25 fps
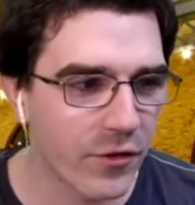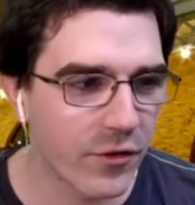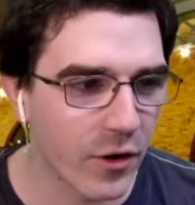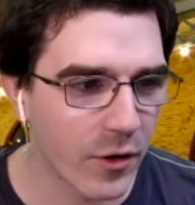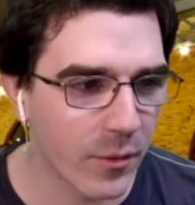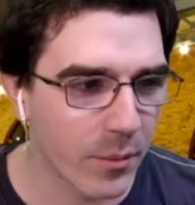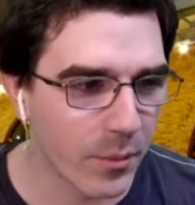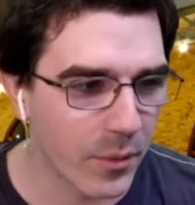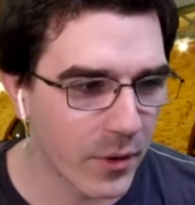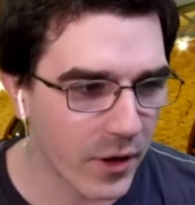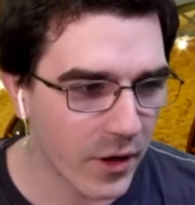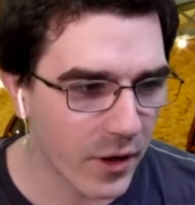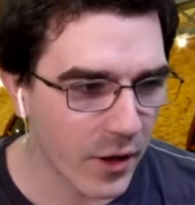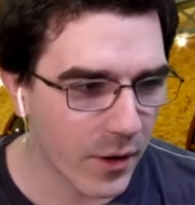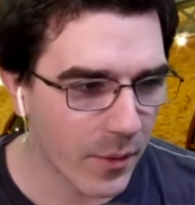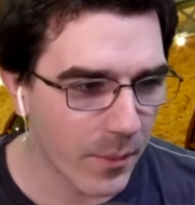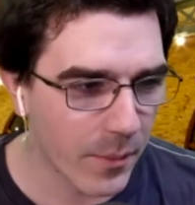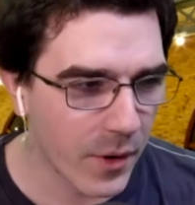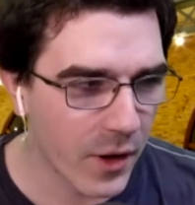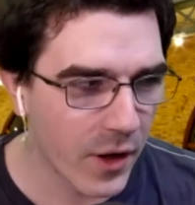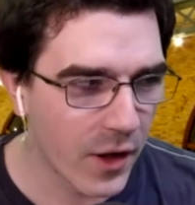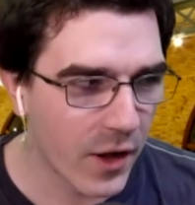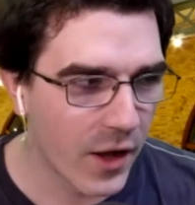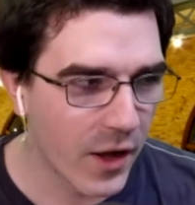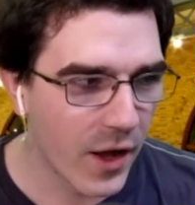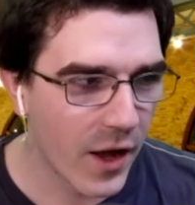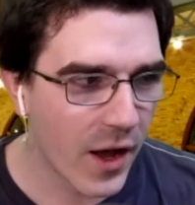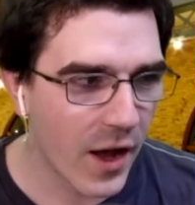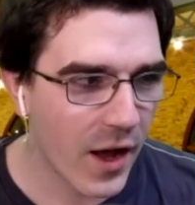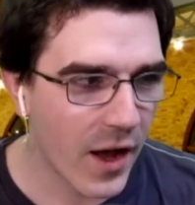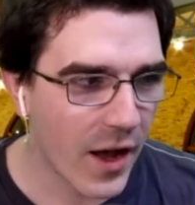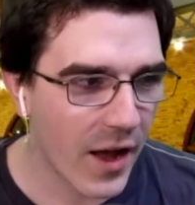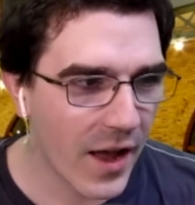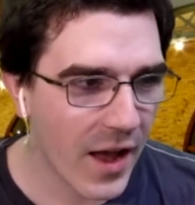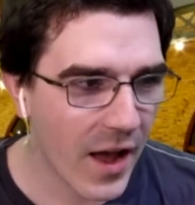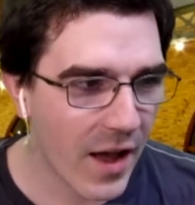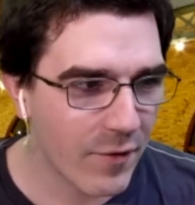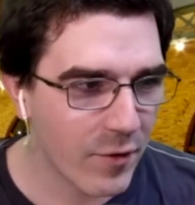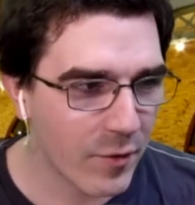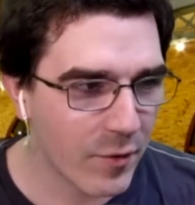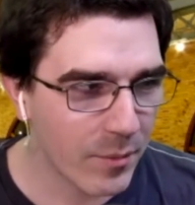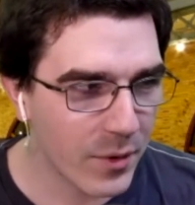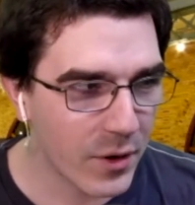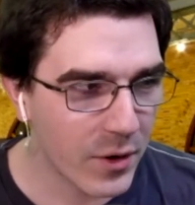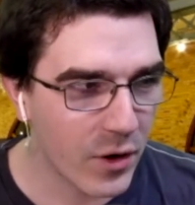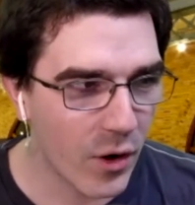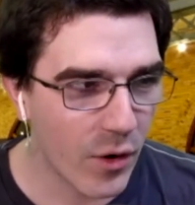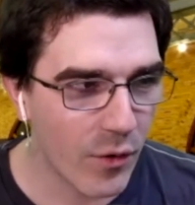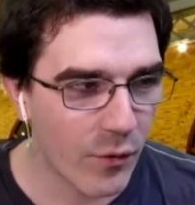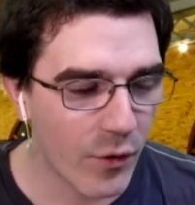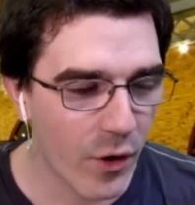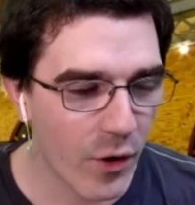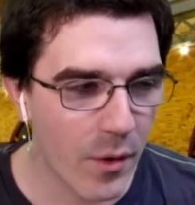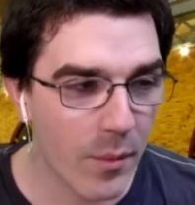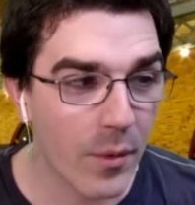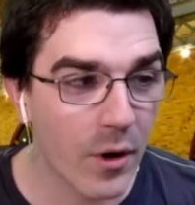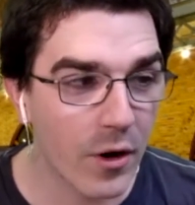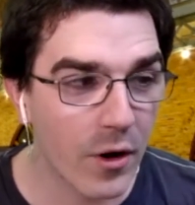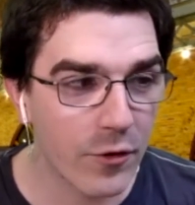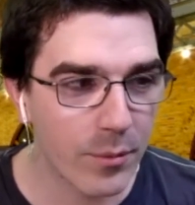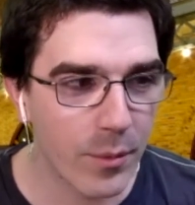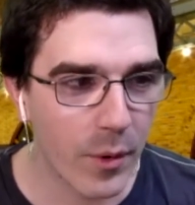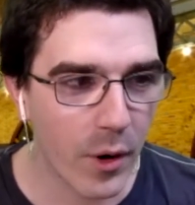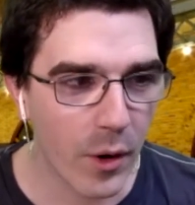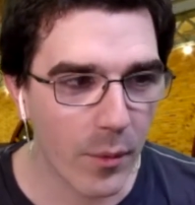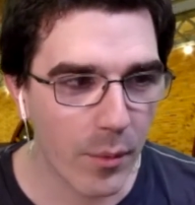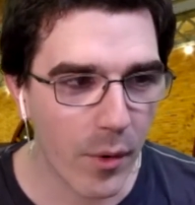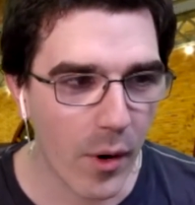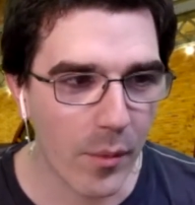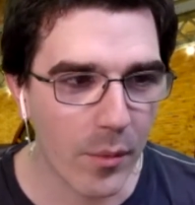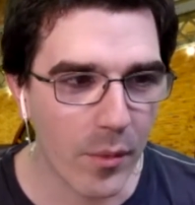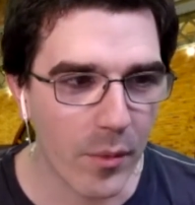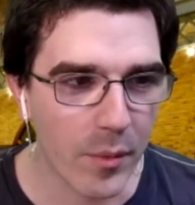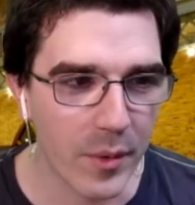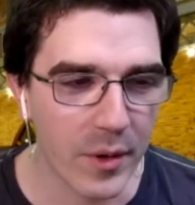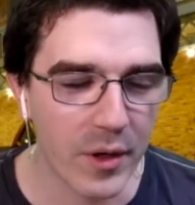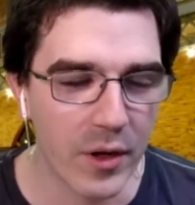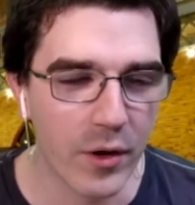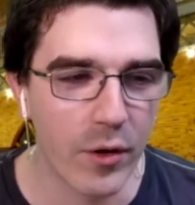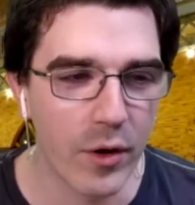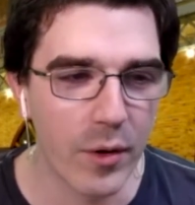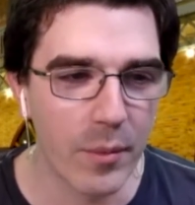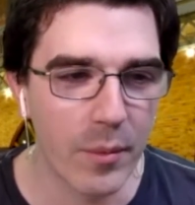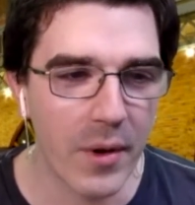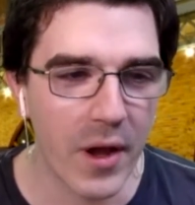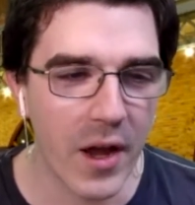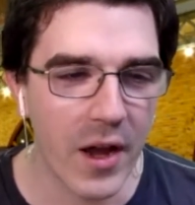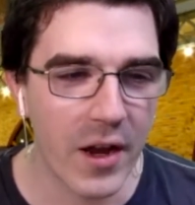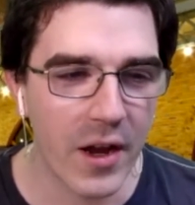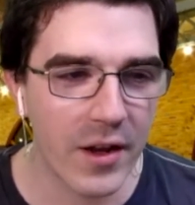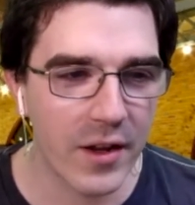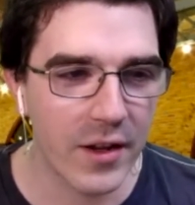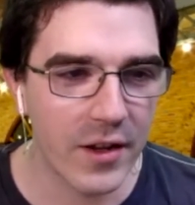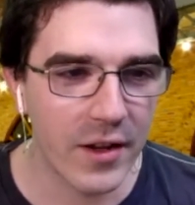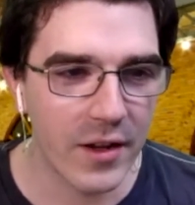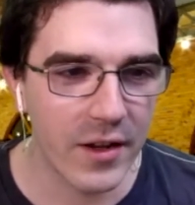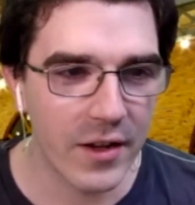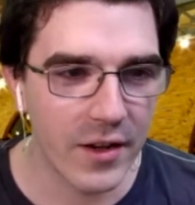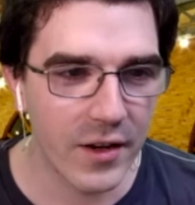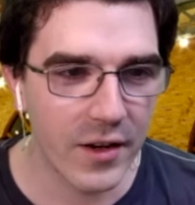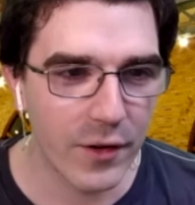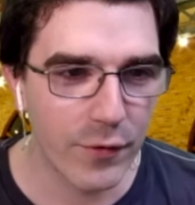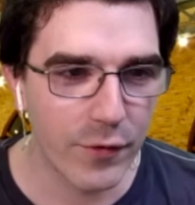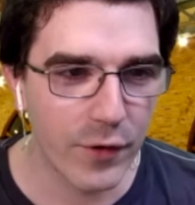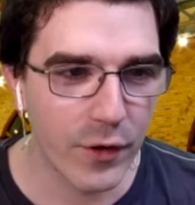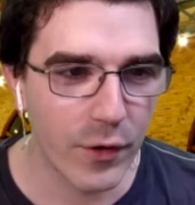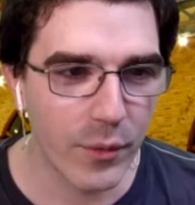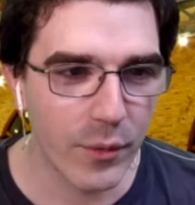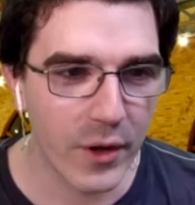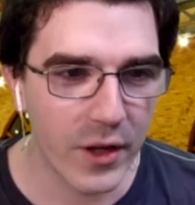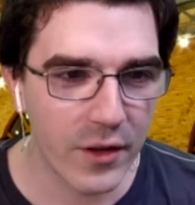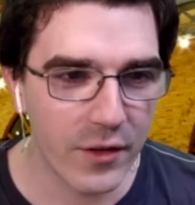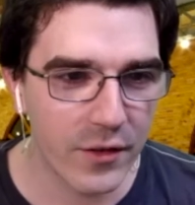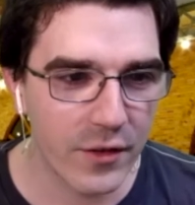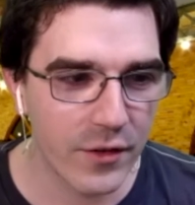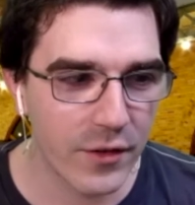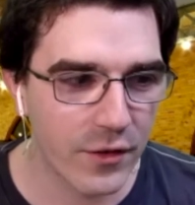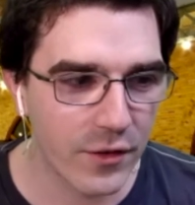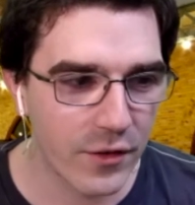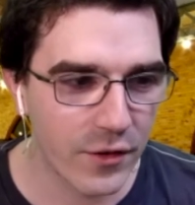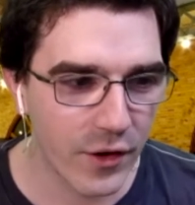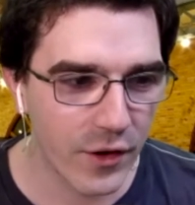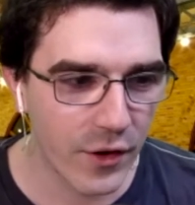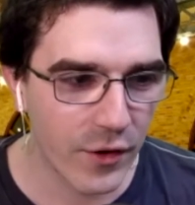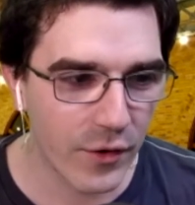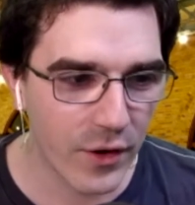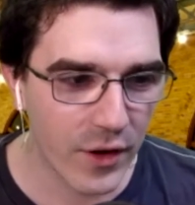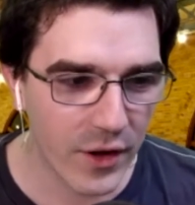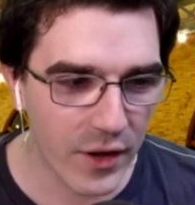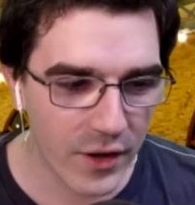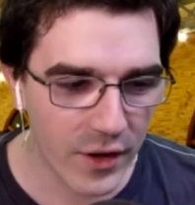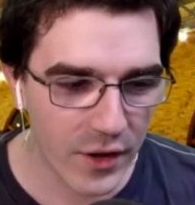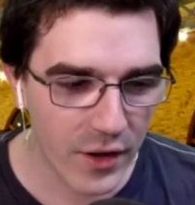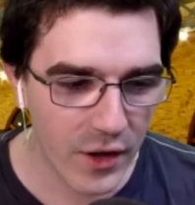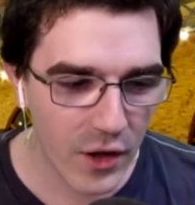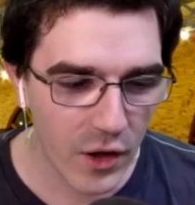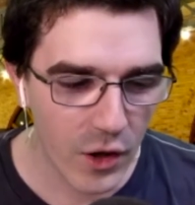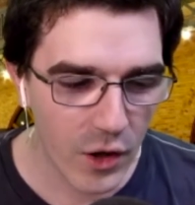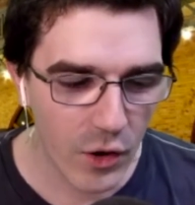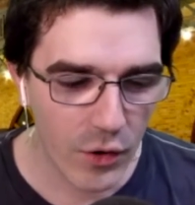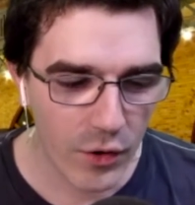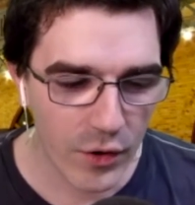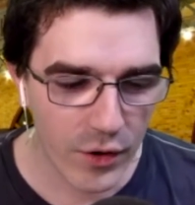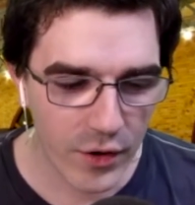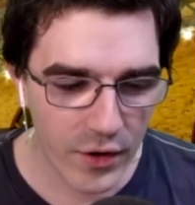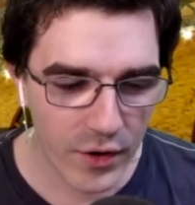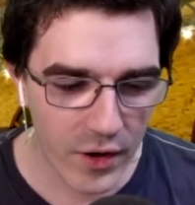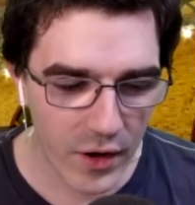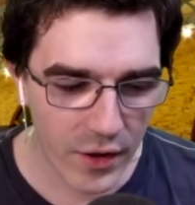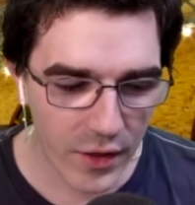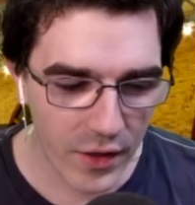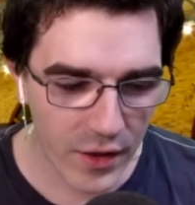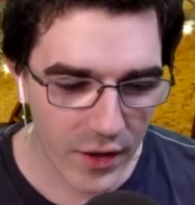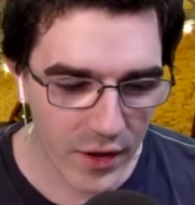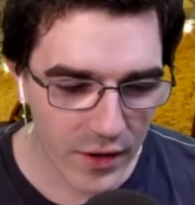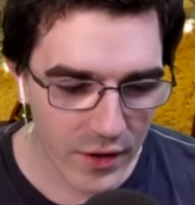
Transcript: But um, I haven't been home very much, but I'll probably be going back in a few weeks. So uh, now that